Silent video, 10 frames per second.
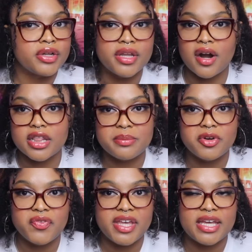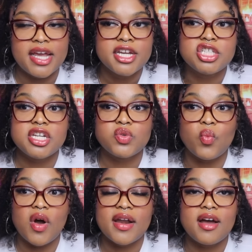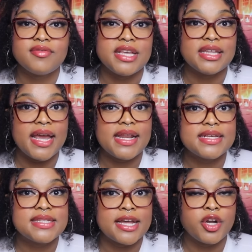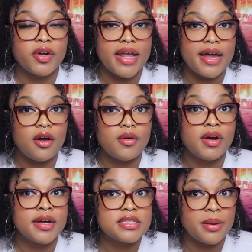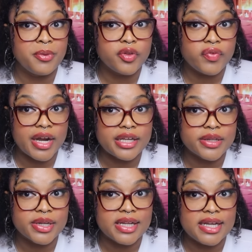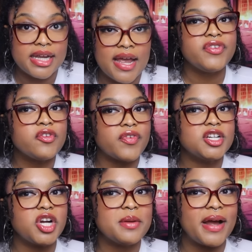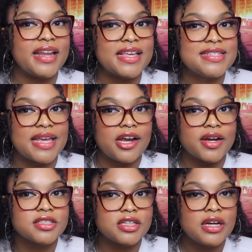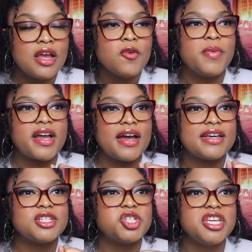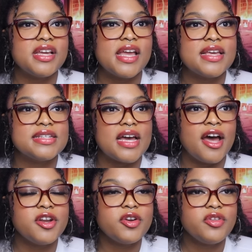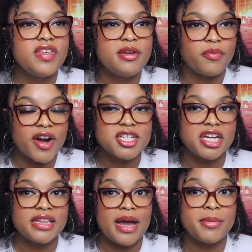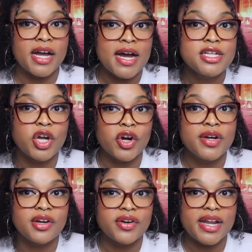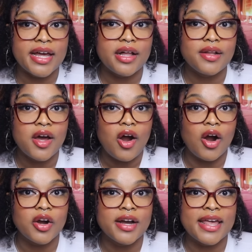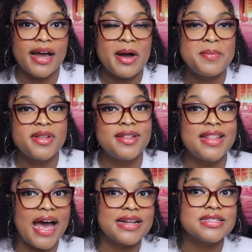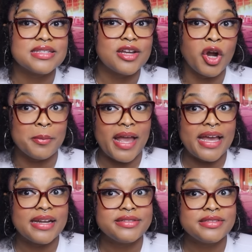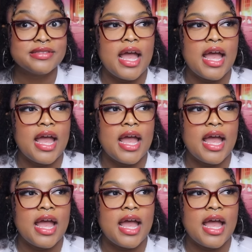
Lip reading: early on in the movie. She's one of the ladies that Darnell hooks up with regularly. I feel frustrated by Nikki's character because she is under the impression that because her and Darnell are hooking up, that is her man.